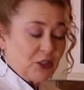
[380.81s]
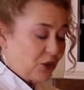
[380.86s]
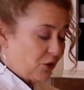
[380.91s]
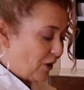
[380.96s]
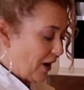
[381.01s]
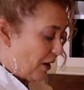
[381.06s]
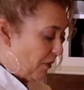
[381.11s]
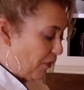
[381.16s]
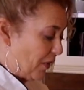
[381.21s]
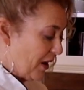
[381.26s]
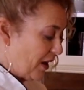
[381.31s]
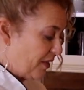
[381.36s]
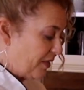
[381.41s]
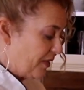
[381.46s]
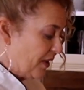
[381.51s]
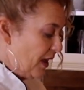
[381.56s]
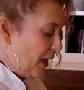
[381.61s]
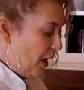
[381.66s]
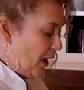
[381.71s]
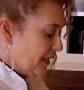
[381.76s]
great with.
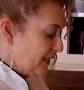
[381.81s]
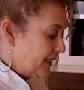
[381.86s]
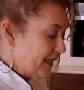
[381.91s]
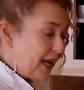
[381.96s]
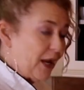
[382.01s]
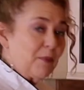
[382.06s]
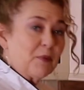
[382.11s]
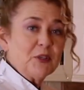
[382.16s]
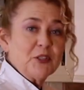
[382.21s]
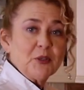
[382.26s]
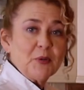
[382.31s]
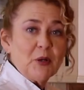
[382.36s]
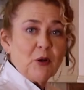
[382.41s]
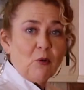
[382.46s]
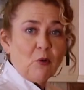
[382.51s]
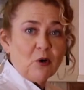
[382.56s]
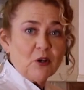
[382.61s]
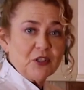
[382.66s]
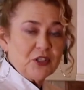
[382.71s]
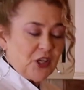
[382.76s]
Today we're doing
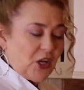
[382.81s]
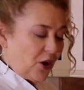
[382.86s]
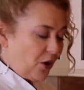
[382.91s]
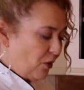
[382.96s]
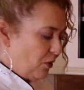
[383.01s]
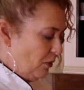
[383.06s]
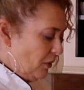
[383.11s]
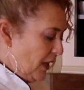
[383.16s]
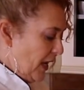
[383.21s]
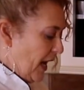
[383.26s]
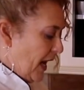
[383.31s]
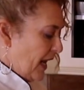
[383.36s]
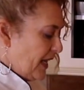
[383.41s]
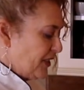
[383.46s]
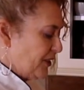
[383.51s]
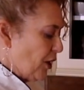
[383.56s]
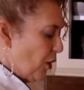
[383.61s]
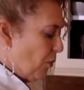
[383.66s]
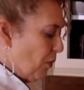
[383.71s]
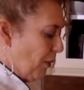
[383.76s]
orzo,
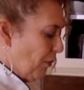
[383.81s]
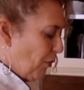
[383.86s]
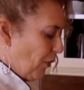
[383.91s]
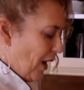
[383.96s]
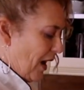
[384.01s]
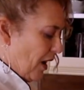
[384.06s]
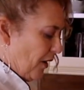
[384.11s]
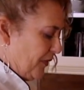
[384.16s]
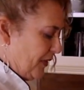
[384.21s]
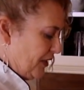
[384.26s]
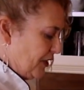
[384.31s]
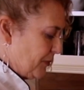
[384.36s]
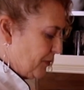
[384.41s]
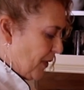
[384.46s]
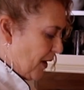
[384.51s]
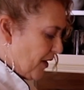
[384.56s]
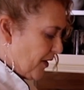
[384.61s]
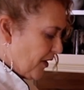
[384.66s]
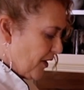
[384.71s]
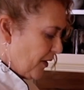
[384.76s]
so we'll brown this
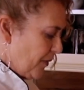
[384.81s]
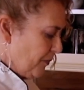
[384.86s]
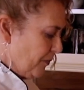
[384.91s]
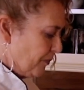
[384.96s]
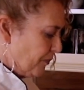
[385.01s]
butter,